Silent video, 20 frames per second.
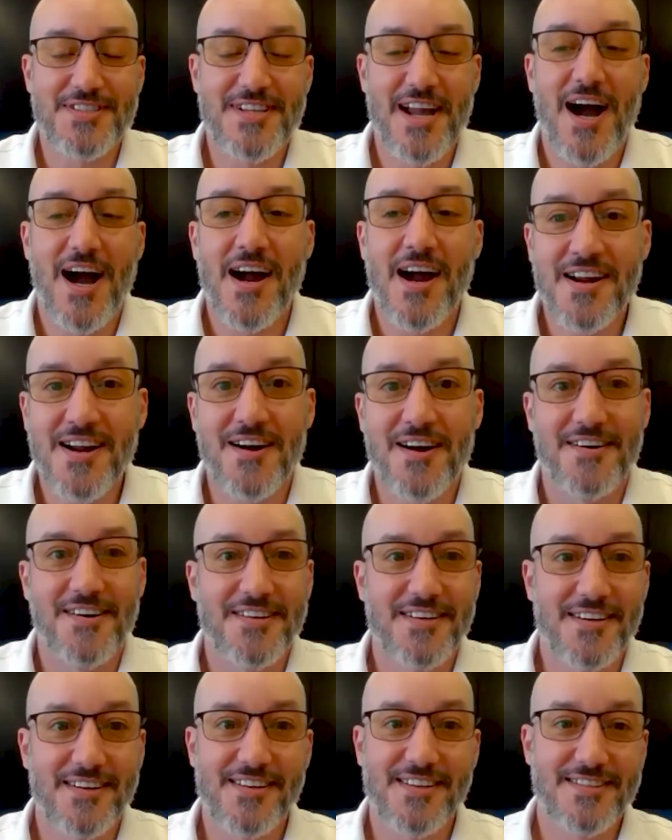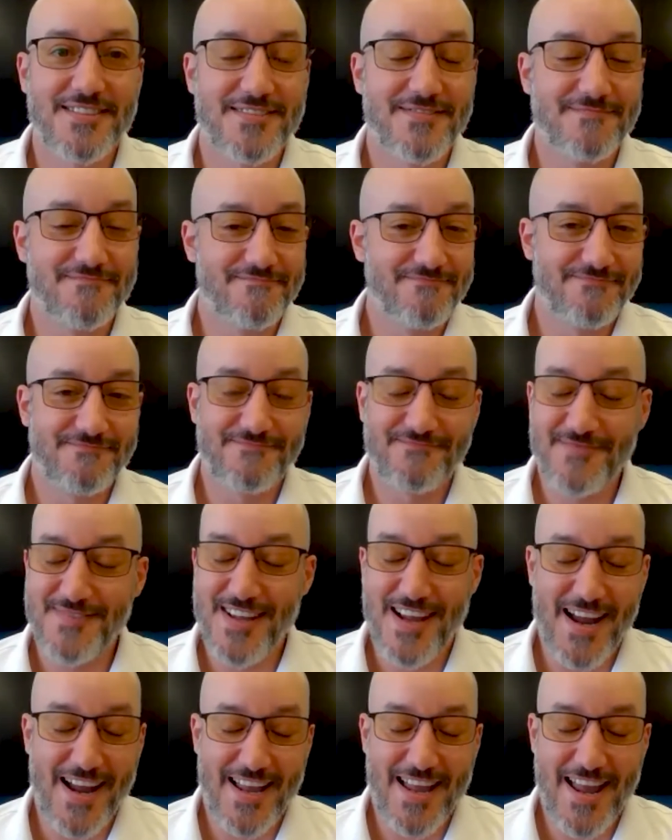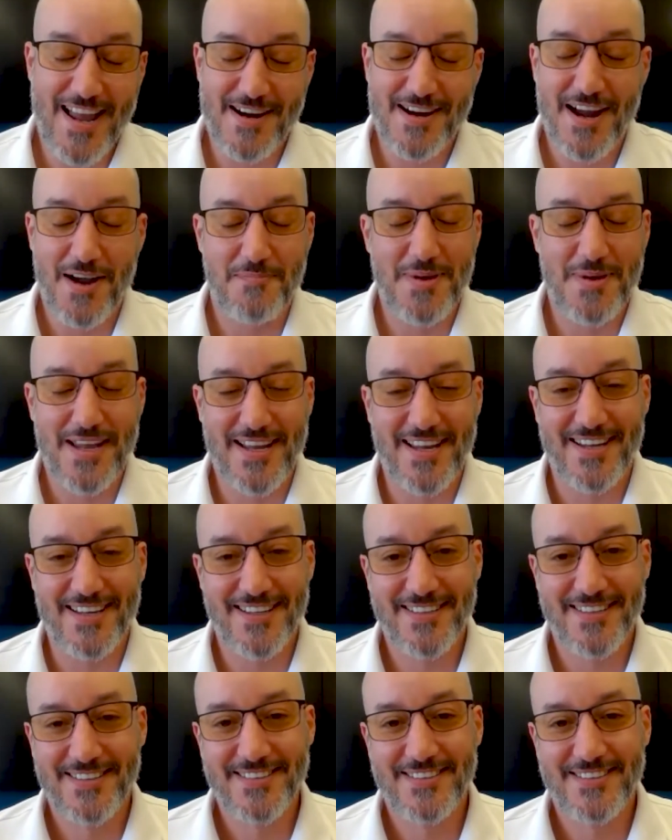It's the icon. I can't not pick it.